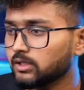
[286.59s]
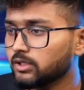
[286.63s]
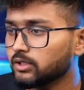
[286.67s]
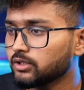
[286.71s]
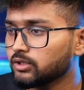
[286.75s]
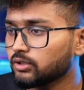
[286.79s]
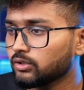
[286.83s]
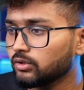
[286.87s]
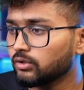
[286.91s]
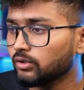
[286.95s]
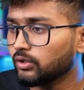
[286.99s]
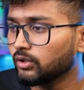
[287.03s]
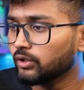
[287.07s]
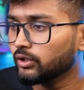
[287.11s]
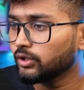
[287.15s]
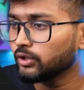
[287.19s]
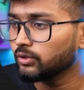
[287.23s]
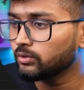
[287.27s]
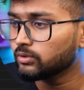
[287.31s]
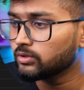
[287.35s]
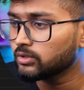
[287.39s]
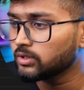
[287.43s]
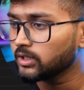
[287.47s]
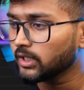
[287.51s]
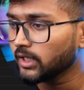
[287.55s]
So
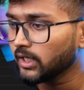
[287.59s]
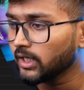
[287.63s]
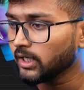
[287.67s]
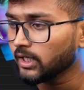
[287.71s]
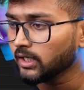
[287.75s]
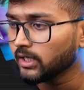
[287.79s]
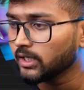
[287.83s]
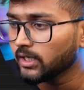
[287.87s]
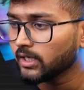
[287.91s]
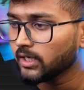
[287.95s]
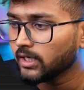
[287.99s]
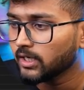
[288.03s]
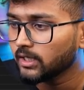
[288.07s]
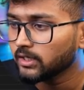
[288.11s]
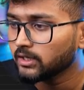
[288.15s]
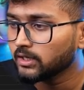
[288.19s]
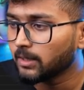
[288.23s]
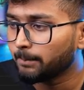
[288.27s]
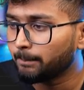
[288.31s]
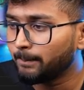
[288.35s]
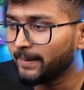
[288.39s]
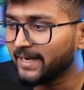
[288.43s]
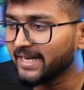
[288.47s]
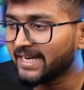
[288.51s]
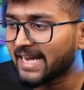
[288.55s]
you see
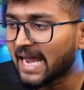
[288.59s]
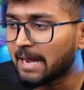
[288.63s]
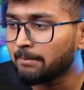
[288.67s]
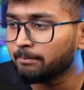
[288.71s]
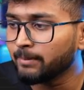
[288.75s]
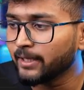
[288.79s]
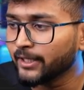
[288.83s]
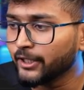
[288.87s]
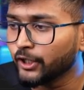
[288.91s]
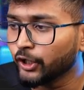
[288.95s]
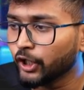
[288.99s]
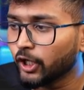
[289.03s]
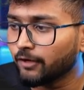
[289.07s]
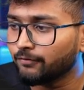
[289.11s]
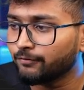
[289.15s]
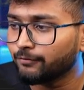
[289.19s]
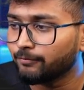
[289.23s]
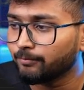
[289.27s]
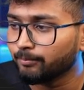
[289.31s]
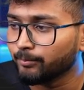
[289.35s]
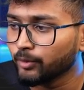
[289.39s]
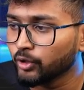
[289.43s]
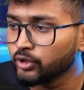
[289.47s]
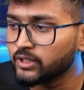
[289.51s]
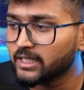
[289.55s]
the peak amplitude
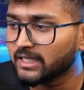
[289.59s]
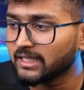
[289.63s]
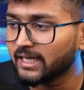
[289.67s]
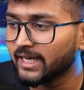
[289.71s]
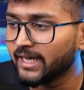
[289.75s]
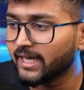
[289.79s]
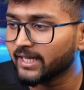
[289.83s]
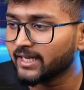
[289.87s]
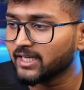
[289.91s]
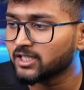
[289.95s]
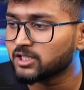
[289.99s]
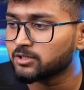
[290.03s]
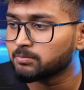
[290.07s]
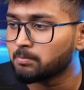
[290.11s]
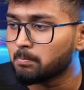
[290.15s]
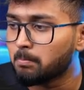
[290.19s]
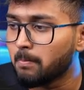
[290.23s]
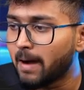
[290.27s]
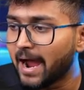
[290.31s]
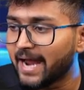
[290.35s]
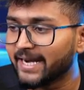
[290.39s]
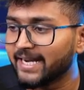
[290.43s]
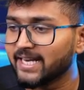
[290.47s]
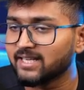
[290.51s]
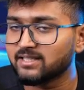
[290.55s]
of music layer is
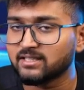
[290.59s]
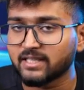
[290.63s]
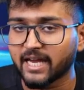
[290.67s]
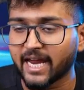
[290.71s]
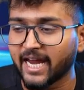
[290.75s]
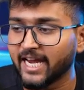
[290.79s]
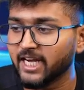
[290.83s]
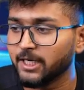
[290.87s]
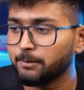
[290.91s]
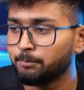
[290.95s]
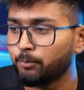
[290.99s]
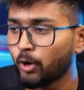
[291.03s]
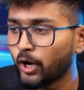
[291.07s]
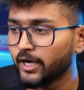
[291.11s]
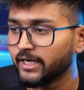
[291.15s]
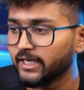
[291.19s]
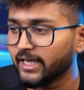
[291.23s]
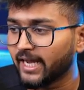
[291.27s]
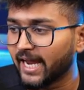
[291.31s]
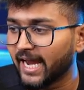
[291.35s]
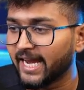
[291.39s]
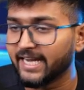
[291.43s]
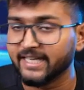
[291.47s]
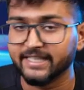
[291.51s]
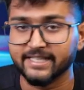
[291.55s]
minus
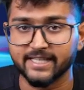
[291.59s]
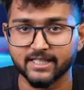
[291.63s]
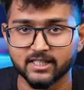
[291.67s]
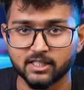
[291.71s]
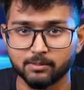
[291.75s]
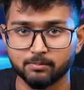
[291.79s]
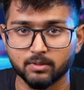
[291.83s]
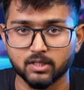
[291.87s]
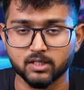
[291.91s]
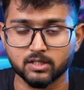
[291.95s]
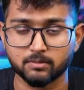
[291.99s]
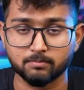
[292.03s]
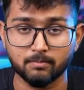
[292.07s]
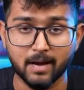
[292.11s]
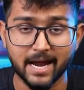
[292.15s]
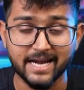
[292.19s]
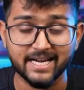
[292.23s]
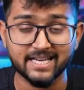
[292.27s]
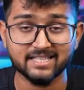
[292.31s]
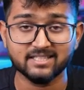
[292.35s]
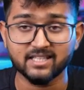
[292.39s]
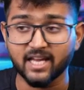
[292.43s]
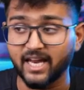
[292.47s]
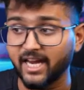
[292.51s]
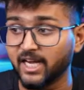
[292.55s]
8.8 decibels,
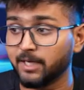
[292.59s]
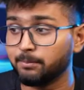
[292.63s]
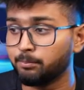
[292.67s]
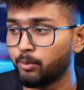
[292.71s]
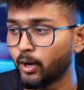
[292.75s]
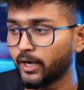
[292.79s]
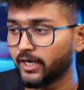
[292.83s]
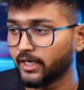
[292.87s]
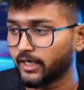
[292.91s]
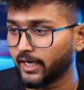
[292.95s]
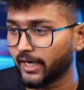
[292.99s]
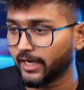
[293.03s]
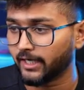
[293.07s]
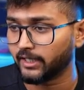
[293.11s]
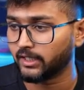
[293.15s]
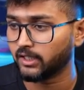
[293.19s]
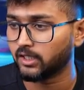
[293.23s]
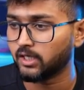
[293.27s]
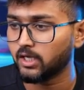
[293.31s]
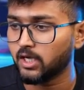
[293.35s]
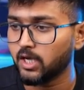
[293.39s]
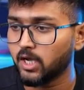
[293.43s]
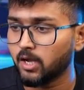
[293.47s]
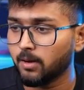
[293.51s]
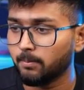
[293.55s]
minus 8.8.
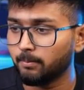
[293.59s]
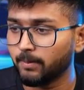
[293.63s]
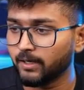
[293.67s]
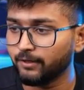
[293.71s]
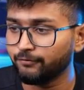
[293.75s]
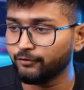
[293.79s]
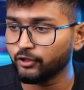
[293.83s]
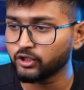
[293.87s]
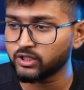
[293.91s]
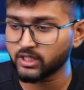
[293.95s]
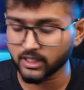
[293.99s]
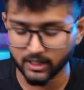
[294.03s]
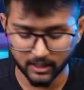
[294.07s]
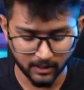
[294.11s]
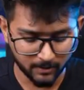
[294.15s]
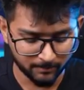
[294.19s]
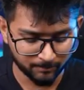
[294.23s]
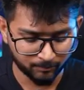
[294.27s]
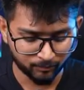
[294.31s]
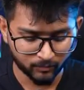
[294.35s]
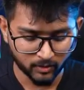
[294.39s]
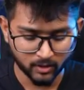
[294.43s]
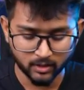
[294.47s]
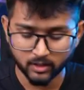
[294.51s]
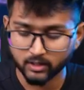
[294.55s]
But if you
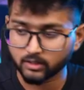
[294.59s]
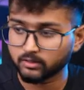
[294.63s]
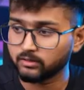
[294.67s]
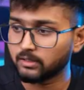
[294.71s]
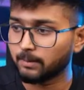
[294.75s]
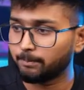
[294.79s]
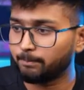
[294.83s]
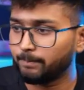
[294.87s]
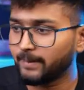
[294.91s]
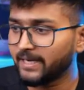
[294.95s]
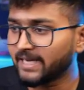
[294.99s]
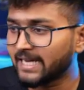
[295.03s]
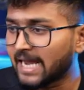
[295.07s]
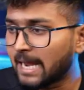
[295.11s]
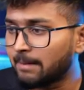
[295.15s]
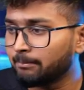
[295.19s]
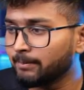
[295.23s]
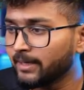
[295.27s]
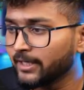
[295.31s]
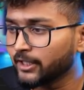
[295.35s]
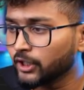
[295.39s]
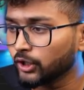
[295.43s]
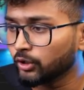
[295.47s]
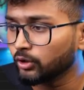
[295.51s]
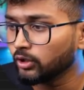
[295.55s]
see the peak
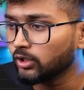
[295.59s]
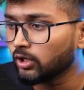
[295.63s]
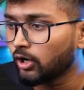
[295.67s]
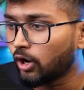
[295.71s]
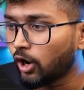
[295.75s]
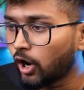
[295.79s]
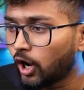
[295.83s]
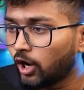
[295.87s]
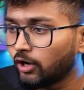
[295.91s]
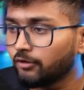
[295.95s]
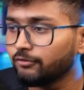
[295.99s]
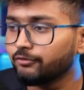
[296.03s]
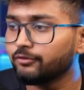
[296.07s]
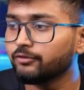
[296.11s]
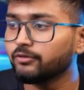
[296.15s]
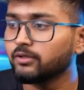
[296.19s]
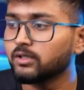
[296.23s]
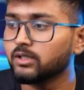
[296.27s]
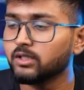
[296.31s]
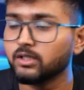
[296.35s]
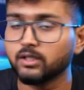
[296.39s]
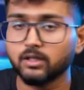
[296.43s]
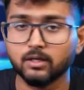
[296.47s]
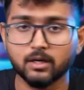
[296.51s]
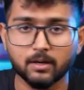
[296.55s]
amplitude of
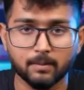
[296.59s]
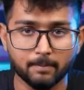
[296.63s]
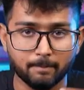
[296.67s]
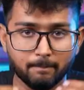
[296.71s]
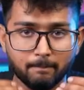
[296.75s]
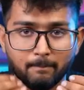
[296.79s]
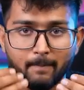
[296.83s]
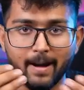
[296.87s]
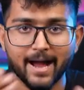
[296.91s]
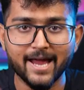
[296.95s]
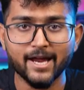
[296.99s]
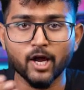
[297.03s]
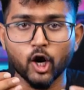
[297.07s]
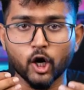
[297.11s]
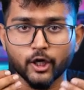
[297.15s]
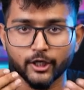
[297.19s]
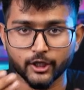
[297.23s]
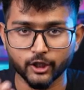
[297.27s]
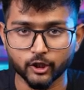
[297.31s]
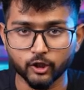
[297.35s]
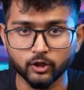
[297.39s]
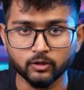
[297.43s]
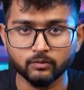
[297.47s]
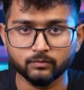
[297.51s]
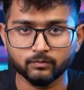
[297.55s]
my
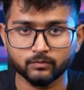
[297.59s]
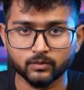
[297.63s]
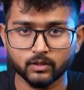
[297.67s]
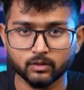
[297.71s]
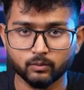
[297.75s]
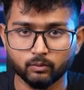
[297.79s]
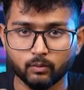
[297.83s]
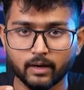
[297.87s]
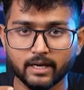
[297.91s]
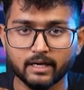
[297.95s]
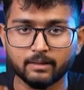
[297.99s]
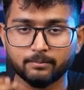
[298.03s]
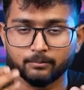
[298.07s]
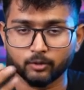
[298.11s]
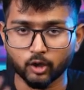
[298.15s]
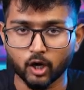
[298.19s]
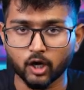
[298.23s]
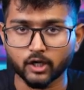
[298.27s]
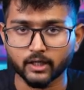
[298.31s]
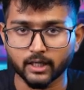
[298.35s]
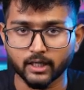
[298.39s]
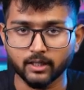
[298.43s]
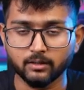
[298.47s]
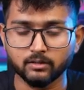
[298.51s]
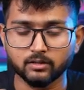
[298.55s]
audio when I'm
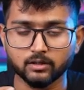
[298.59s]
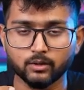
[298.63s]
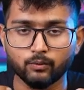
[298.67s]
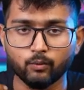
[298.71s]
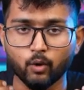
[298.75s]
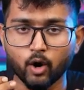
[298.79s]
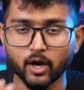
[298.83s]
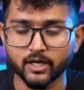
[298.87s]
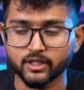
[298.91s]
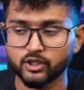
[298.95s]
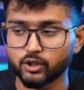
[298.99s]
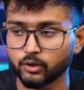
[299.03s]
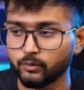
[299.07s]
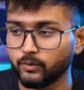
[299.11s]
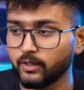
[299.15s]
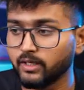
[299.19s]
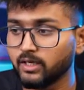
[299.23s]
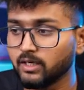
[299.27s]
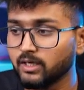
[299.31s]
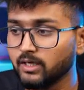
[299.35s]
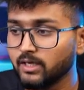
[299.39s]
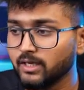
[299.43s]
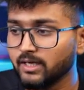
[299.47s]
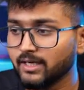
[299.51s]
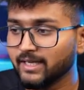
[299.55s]
talking, the
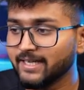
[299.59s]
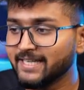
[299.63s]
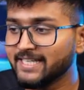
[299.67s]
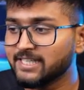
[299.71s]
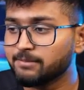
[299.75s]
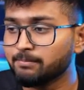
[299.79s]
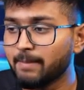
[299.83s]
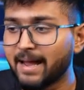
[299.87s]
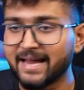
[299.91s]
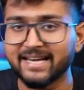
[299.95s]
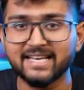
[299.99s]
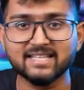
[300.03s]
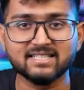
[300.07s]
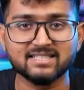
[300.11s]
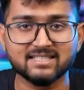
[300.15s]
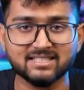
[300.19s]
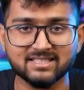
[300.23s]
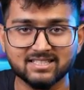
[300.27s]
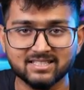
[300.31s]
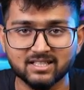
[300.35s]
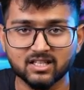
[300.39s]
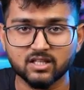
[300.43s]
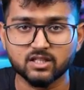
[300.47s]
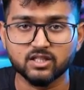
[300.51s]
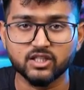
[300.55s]
voiceover, is
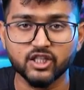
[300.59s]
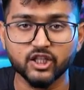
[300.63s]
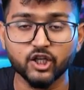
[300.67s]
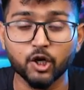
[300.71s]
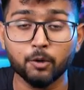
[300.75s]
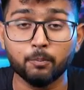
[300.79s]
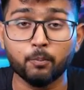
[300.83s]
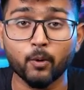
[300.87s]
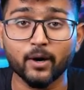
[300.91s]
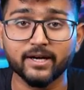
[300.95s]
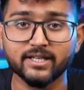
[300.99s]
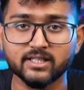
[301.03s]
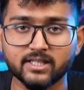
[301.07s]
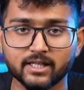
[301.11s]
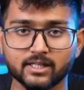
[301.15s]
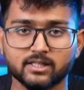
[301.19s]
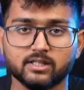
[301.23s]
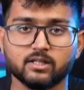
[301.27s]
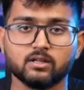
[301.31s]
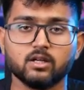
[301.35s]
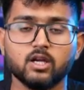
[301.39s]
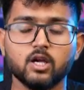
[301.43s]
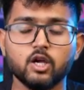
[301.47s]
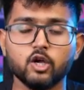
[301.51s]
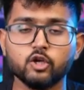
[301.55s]
minus
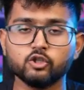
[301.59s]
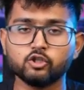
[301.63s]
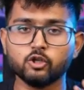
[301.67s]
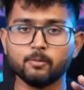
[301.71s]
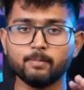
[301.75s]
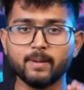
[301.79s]
0.6. So